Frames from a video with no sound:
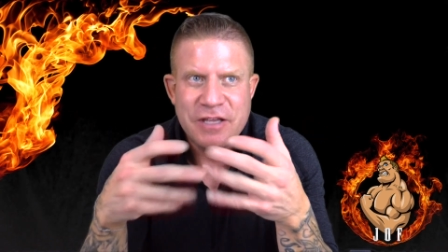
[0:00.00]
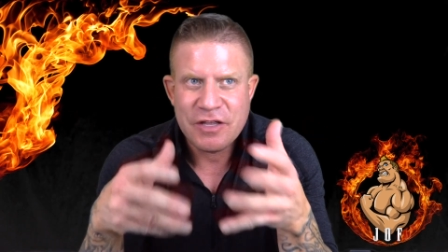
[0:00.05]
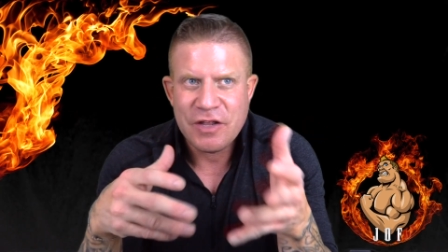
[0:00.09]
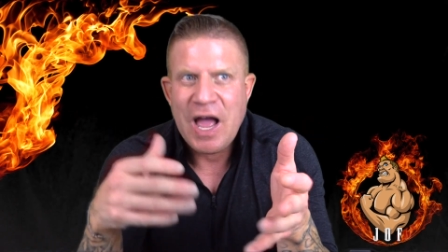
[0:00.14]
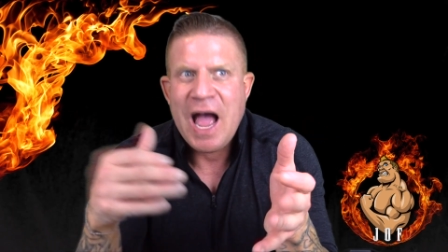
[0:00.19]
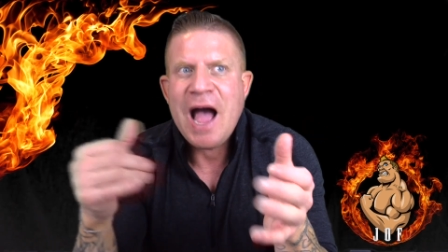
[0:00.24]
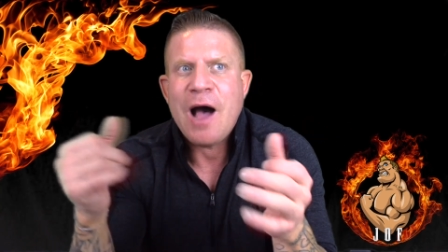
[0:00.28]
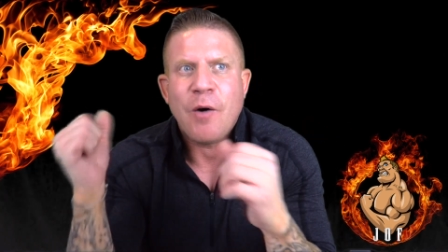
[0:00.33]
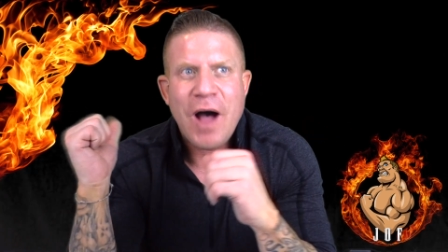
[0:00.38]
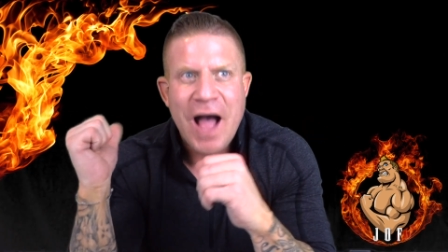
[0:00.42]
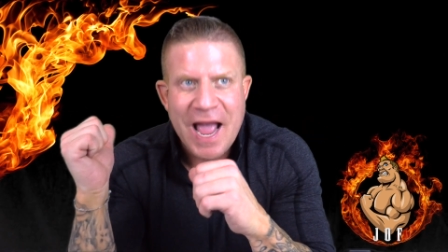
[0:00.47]

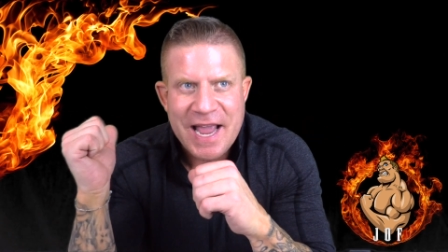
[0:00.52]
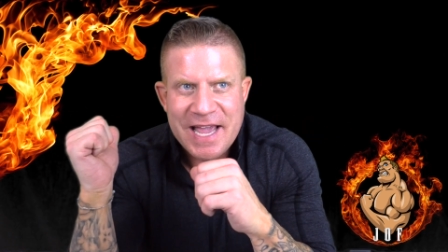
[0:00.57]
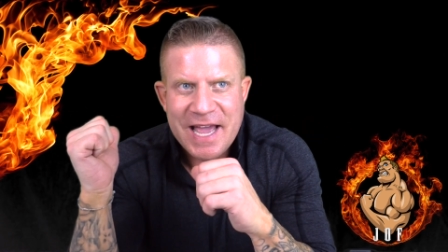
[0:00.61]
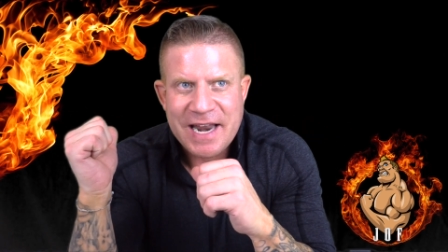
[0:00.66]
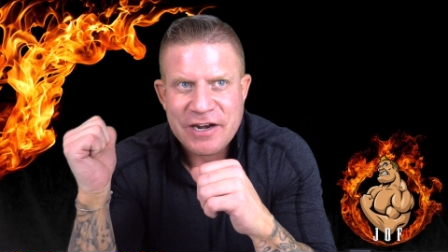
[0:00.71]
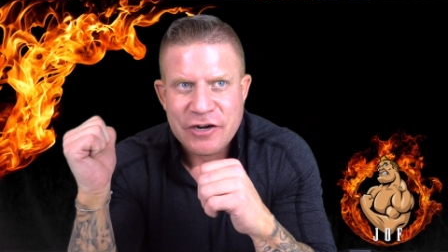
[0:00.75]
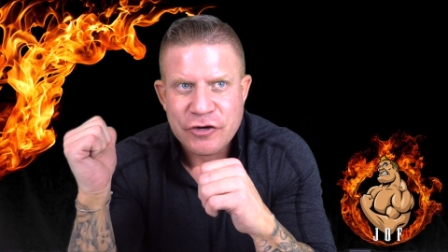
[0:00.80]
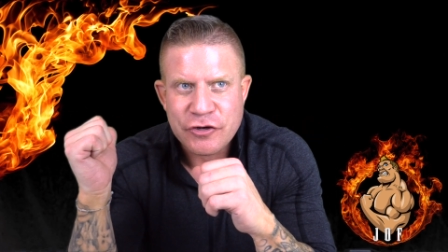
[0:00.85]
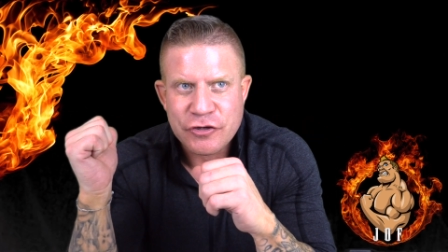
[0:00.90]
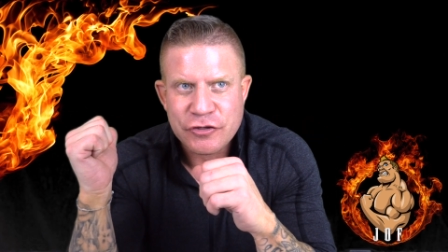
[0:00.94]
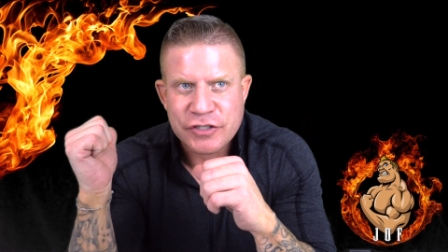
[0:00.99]
how I got
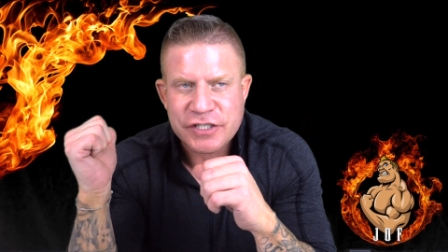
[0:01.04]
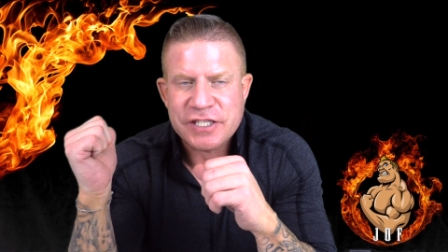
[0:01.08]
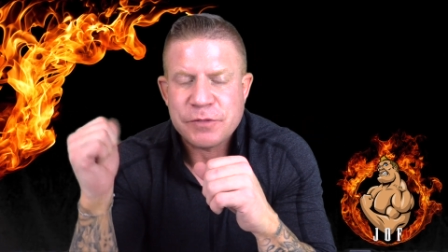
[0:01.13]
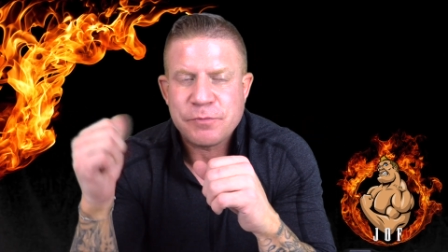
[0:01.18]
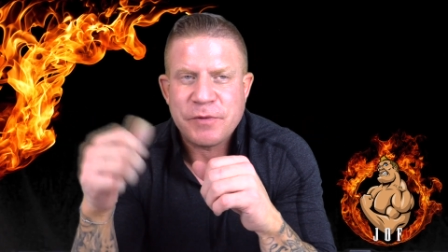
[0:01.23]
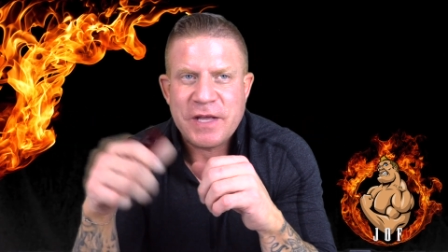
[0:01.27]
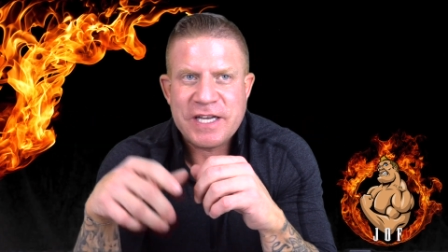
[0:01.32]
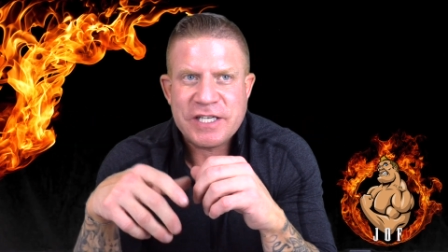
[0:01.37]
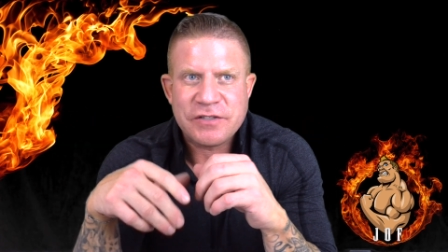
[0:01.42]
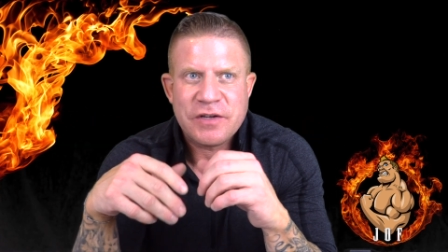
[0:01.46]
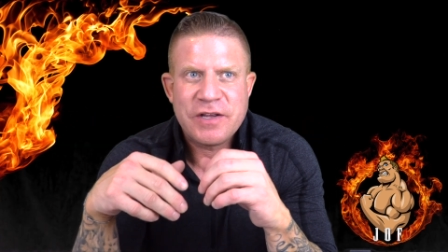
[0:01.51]
introduced to this
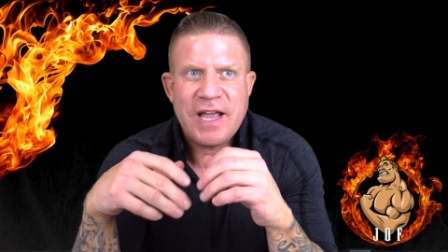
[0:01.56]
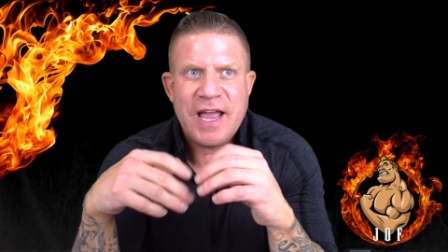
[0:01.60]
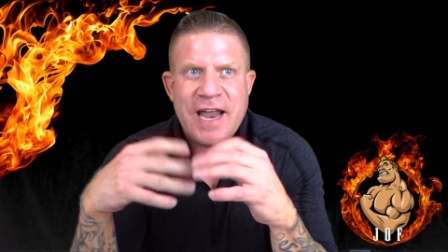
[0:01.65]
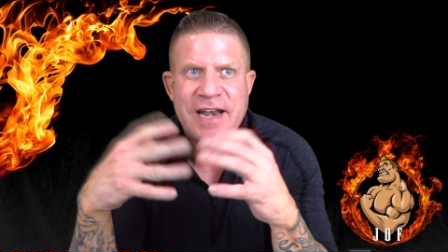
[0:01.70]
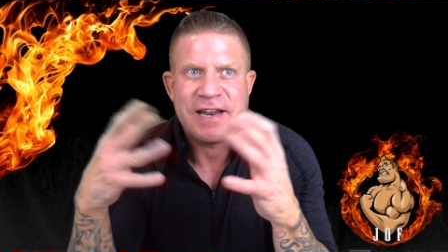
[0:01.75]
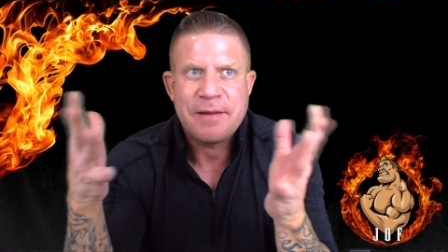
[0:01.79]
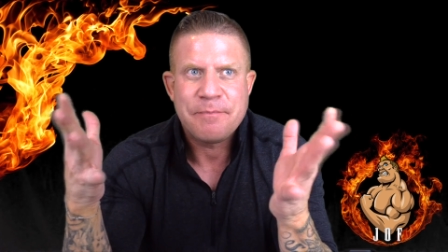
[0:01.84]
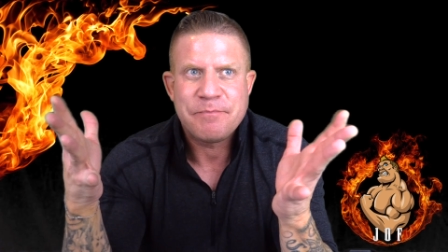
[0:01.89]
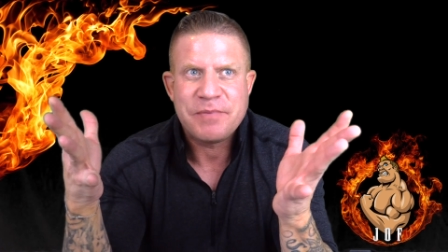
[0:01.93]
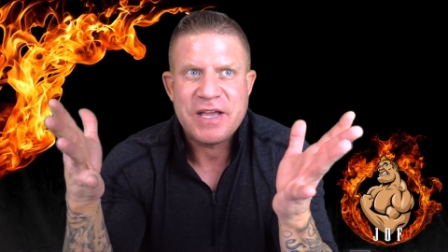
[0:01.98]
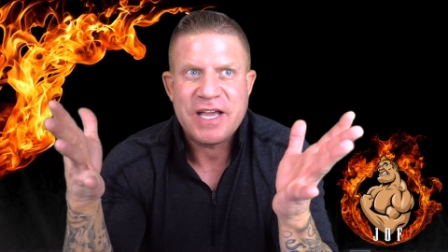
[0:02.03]
place
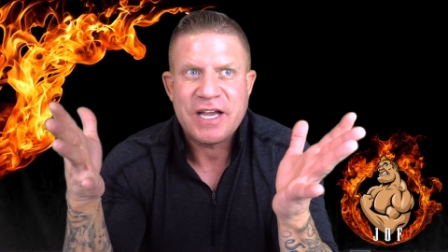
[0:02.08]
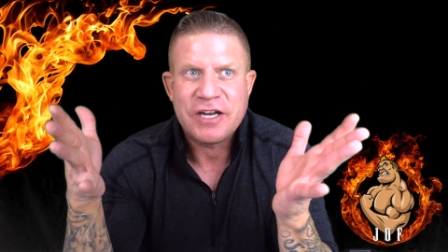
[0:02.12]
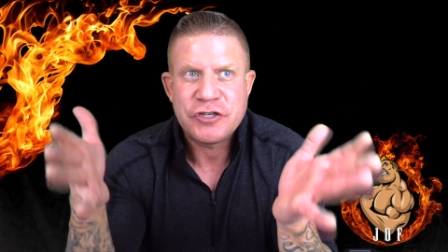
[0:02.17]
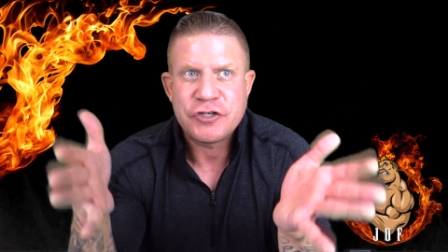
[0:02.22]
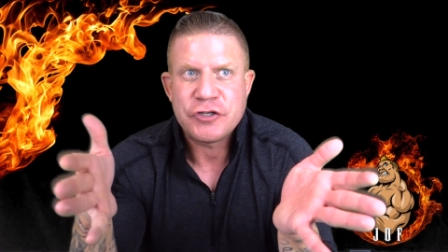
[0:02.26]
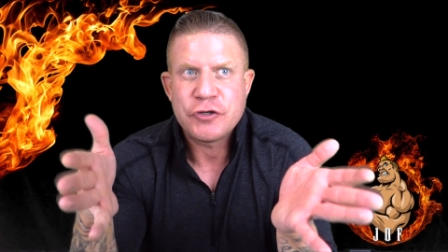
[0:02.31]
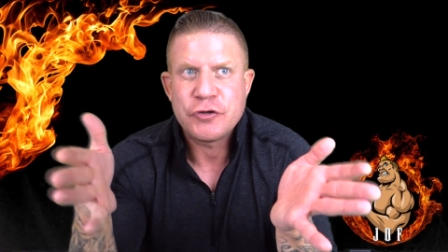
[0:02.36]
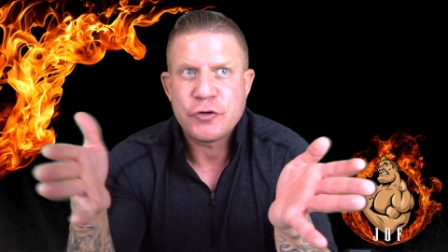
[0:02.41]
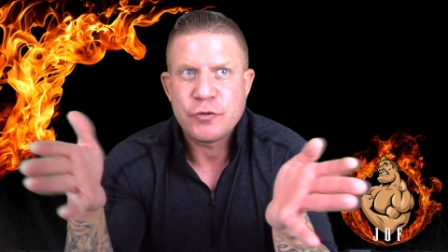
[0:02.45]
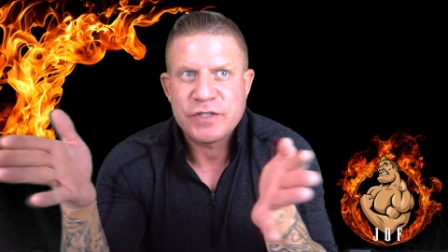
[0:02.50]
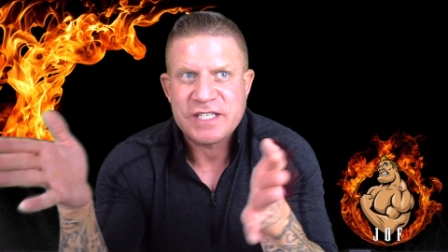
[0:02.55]
ended up being a
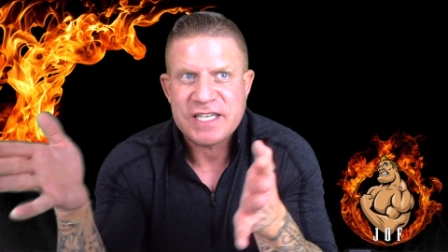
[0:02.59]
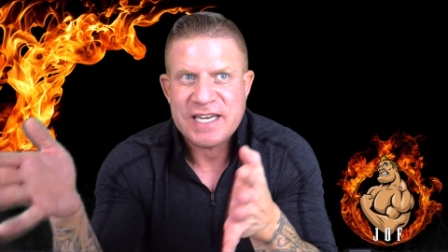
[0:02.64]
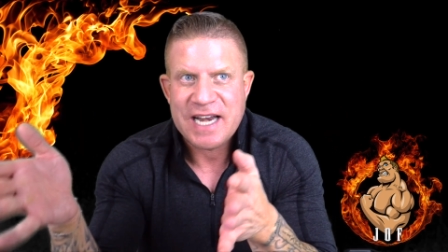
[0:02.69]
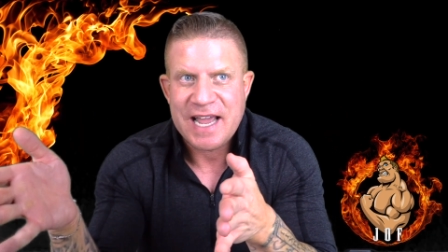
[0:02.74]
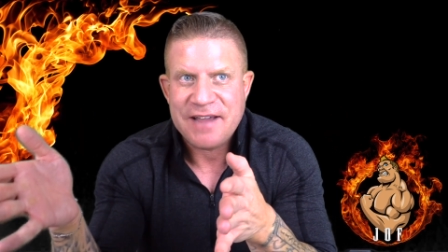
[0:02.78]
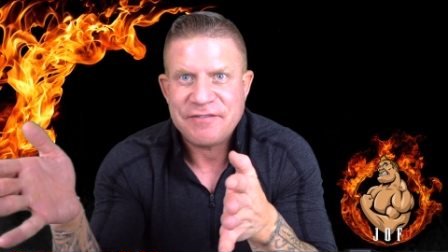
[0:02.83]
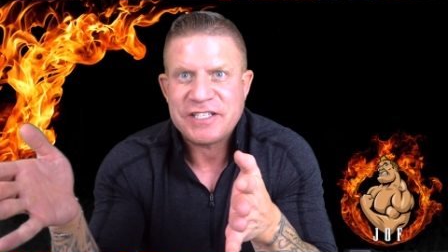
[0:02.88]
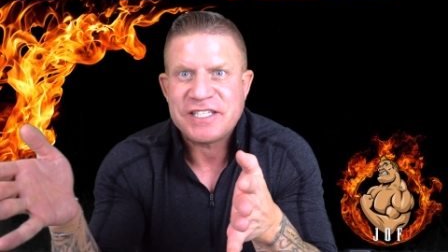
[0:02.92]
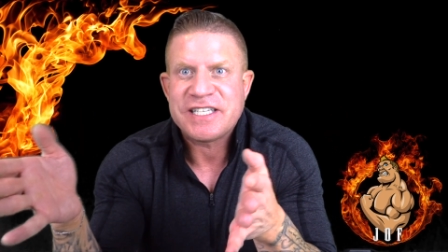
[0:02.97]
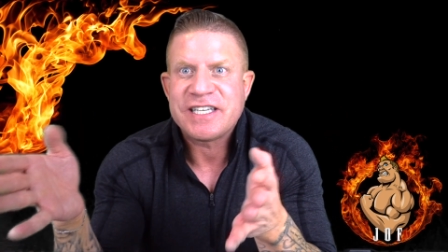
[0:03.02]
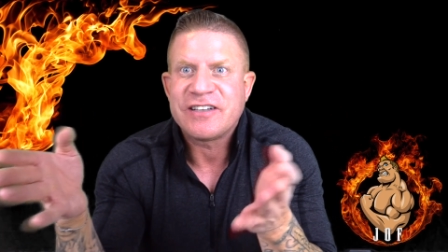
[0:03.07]
dude who was a
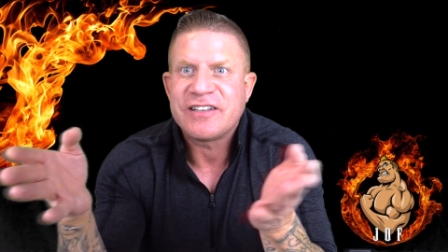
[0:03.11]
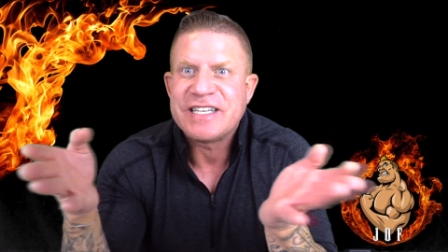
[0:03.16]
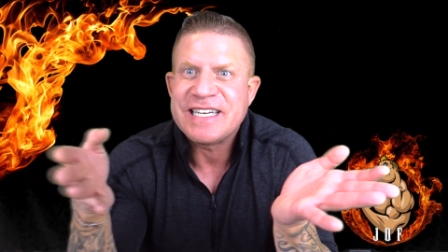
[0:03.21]
Navy SEAL.